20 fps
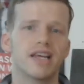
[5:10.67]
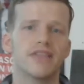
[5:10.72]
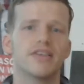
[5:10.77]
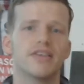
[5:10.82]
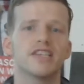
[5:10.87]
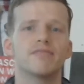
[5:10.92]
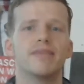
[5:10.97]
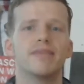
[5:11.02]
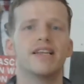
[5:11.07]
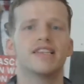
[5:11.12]

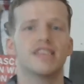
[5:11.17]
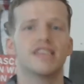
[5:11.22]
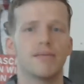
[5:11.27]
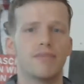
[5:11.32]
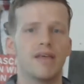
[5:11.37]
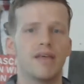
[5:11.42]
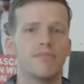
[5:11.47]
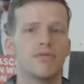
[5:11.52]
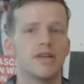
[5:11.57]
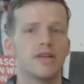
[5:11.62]
this means that
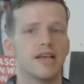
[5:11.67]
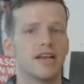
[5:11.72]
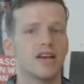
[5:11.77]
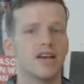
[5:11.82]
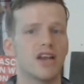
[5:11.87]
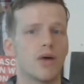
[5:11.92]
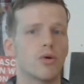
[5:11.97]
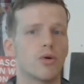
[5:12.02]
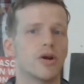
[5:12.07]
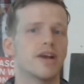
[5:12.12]
people in
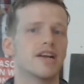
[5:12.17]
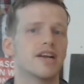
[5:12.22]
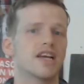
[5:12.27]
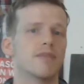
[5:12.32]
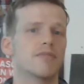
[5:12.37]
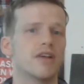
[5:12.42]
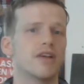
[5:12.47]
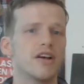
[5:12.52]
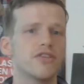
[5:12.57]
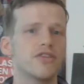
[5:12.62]
lower
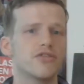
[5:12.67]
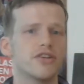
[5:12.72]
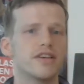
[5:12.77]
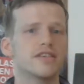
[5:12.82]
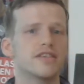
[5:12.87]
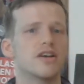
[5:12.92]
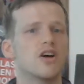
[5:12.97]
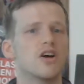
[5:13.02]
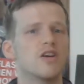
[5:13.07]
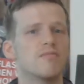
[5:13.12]
income
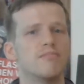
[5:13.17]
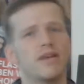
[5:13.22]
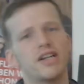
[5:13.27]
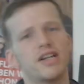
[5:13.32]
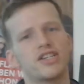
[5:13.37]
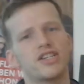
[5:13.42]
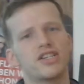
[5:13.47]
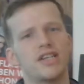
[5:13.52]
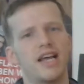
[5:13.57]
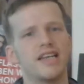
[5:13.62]
countries are
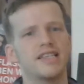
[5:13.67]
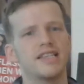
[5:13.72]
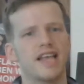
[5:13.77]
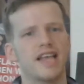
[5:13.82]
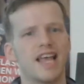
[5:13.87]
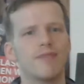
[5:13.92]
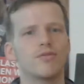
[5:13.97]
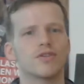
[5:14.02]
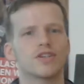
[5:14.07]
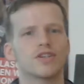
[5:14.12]
much less
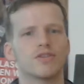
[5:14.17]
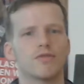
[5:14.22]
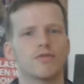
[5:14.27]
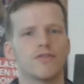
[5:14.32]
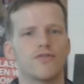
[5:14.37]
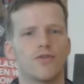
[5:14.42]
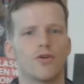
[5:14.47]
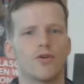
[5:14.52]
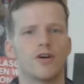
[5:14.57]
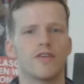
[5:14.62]
able to
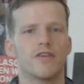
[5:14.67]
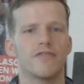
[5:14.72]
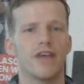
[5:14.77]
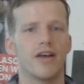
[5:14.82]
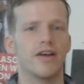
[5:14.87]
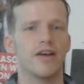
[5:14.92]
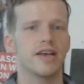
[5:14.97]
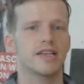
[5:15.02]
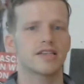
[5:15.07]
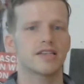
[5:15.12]
afford
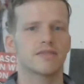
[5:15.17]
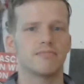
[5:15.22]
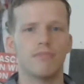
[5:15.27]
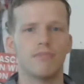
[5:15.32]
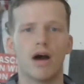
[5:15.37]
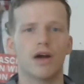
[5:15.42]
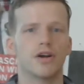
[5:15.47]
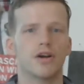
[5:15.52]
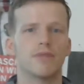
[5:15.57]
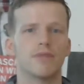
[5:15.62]
various
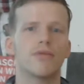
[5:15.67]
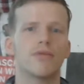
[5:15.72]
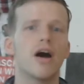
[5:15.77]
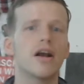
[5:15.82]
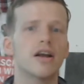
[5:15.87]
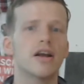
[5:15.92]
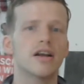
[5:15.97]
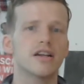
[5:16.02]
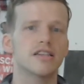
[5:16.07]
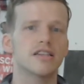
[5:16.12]
modern
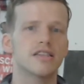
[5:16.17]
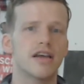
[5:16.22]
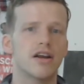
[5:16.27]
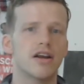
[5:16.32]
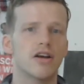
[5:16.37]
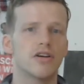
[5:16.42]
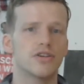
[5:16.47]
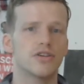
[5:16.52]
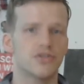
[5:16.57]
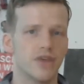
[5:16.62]
products that
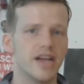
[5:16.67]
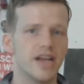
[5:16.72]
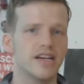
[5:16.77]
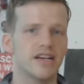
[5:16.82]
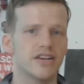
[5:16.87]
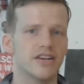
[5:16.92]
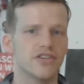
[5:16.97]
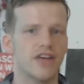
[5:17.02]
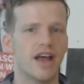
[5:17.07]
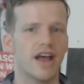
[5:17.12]
are traded
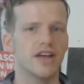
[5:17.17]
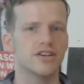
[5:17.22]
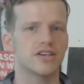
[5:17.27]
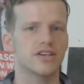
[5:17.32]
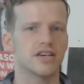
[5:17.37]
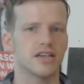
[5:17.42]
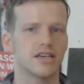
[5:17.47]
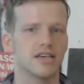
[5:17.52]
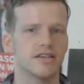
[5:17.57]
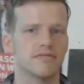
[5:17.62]

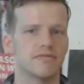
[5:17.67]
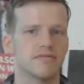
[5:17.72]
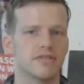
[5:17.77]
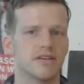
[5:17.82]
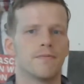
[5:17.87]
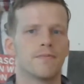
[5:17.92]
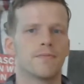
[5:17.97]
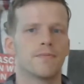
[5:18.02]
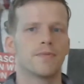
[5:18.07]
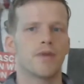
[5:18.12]
internationally.
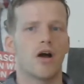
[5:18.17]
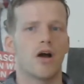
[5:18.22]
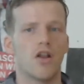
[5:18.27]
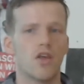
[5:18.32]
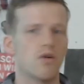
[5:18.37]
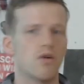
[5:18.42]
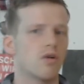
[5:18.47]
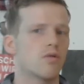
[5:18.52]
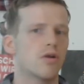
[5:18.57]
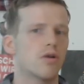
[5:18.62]

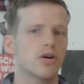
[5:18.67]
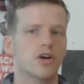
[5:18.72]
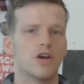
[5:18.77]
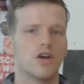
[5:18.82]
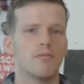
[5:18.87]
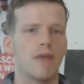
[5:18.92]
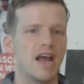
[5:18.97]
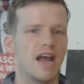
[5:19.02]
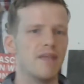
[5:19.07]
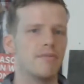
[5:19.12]
Although a
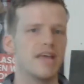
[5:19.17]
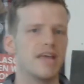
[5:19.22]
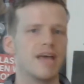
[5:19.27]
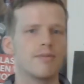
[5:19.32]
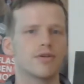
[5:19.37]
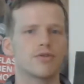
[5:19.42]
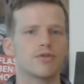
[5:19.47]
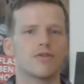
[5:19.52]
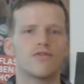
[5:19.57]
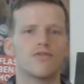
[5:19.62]
worker might be
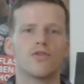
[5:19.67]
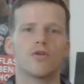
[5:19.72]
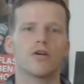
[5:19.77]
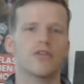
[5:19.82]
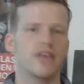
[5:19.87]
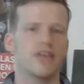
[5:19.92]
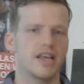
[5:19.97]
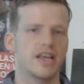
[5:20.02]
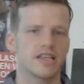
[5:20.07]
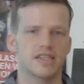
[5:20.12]
able to afford
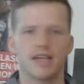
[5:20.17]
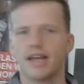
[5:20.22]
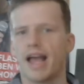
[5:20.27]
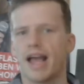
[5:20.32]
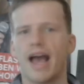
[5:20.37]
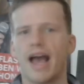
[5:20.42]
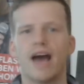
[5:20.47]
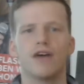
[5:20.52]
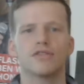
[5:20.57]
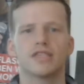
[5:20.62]
things like
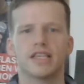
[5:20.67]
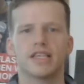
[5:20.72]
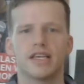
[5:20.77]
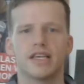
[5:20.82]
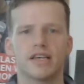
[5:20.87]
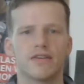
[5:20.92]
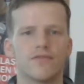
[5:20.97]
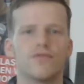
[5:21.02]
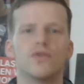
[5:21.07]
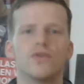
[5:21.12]

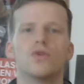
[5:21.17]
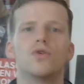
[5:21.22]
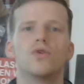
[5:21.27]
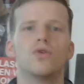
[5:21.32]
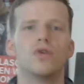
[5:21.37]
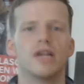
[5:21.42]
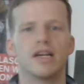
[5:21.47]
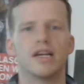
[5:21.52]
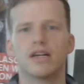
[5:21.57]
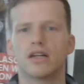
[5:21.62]
housing,
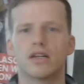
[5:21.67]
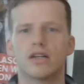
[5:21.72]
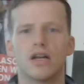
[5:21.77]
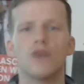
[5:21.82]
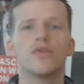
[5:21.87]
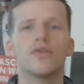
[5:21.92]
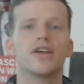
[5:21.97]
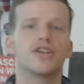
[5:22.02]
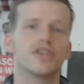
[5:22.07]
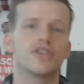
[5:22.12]
food, and
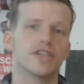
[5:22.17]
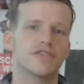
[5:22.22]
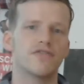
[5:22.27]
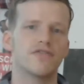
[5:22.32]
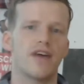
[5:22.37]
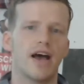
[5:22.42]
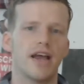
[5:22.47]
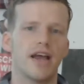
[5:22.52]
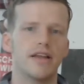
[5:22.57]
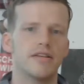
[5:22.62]
clothing just
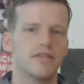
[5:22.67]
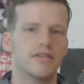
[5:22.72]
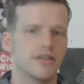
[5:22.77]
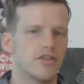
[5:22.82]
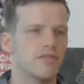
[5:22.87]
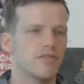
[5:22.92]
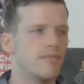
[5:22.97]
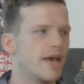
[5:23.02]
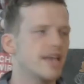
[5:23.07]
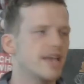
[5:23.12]
fine,
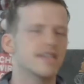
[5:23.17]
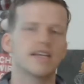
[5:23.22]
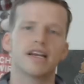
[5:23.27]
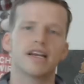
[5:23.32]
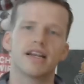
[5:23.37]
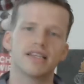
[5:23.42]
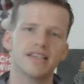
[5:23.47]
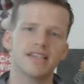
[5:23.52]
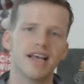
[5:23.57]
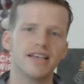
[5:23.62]
the basic
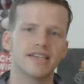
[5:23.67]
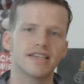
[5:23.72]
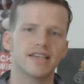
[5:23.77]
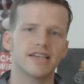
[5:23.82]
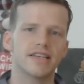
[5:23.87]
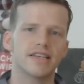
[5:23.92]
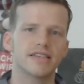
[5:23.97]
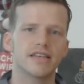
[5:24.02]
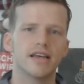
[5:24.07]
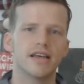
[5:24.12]

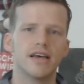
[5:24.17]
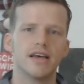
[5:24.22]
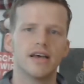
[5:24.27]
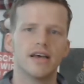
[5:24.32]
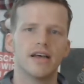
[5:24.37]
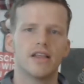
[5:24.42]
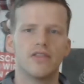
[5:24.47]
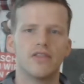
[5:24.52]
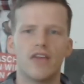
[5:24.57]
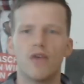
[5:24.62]
necessities,
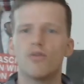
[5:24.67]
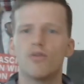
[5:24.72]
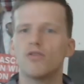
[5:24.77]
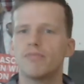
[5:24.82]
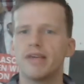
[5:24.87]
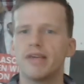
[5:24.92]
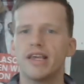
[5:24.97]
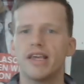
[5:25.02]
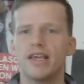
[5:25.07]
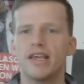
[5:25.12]
they will
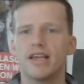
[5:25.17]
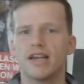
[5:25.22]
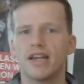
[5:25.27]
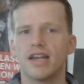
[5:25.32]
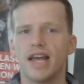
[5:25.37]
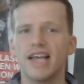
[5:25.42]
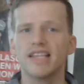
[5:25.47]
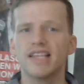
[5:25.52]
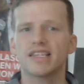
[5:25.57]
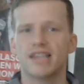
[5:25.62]
be
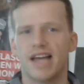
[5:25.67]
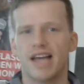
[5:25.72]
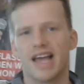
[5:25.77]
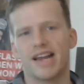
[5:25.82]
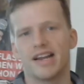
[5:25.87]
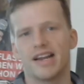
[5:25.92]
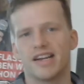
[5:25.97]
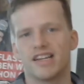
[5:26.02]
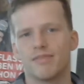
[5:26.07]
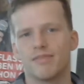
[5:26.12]
less
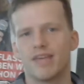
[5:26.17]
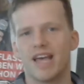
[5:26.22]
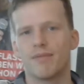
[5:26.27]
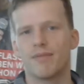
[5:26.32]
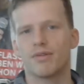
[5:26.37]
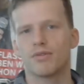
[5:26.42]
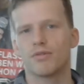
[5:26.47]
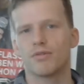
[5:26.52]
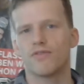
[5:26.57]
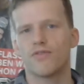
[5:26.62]
likely to be
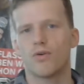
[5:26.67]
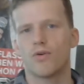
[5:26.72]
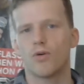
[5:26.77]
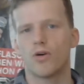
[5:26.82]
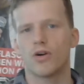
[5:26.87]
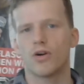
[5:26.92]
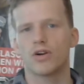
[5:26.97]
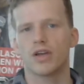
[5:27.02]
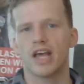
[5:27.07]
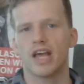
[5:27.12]
able to
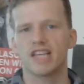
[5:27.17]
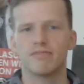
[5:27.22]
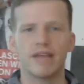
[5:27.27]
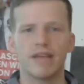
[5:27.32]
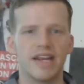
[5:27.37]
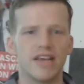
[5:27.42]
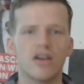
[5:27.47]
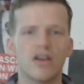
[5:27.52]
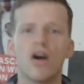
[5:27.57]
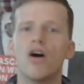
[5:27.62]
afford as
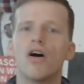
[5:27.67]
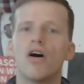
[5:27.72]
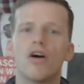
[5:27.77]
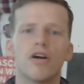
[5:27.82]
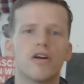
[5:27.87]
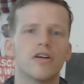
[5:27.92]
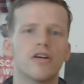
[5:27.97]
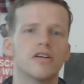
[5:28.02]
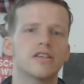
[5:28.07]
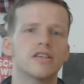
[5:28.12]
many
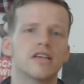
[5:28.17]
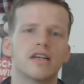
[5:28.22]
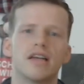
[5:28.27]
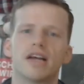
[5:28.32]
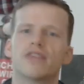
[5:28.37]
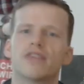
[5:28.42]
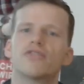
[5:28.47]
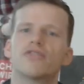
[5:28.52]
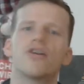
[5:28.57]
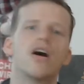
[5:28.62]
cars,
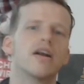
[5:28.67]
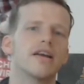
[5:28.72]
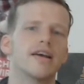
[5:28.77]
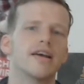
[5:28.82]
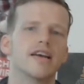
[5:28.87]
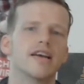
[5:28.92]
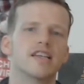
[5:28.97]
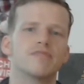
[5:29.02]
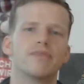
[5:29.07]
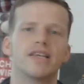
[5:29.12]

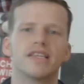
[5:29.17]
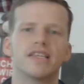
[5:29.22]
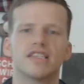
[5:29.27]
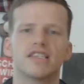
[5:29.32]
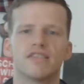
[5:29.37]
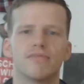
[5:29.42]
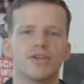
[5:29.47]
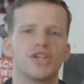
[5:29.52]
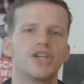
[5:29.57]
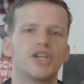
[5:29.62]
electronics, pieces
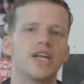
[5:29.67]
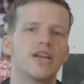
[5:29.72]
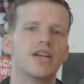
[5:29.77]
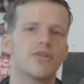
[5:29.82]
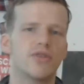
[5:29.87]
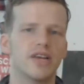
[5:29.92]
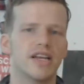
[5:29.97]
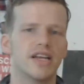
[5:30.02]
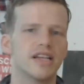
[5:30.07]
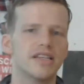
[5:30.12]
of
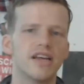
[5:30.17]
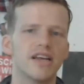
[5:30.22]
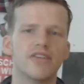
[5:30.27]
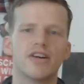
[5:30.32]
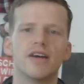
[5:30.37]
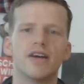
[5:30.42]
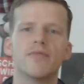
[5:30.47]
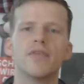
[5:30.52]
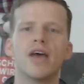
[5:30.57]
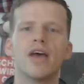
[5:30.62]
machinery,
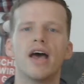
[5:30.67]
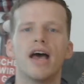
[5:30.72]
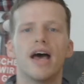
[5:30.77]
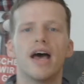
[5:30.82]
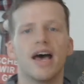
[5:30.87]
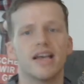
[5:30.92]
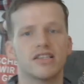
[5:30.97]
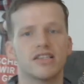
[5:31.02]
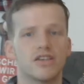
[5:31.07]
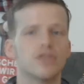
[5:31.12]
etc.,
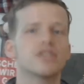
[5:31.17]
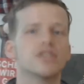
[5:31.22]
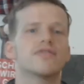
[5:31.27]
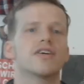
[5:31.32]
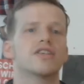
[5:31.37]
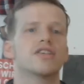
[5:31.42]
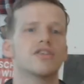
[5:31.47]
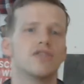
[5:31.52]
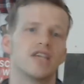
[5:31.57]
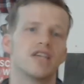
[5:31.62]
as those of
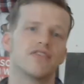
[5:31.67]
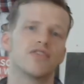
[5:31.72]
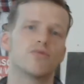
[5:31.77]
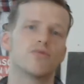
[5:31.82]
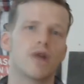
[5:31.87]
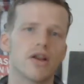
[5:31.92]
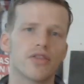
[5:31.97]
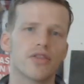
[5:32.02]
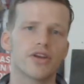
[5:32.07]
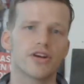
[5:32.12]
us who live in
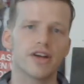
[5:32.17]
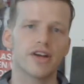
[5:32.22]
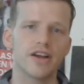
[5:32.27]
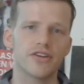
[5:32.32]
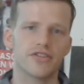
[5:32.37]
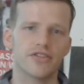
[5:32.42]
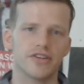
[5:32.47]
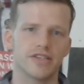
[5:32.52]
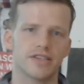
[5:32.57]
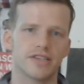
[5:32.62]
wealthier
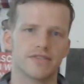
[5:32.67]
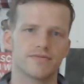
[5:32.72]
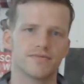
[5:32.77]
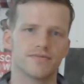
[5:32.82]
countries.